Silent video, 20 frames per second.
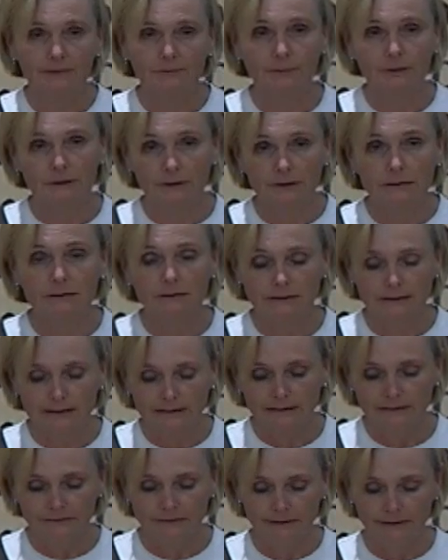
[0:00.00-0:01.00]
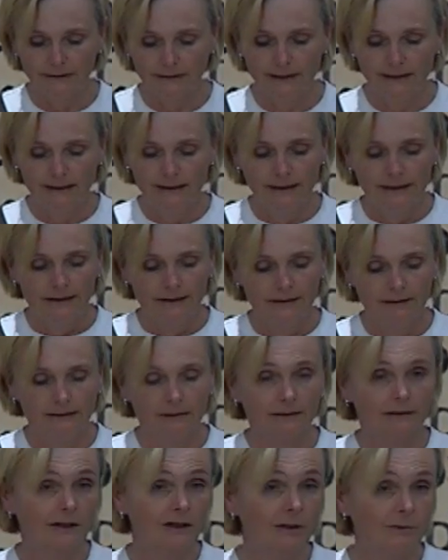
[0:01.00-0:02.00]
of political activity in
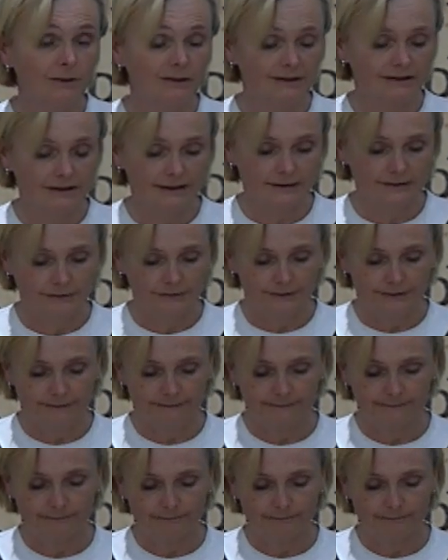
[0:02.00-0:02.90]
a communist country.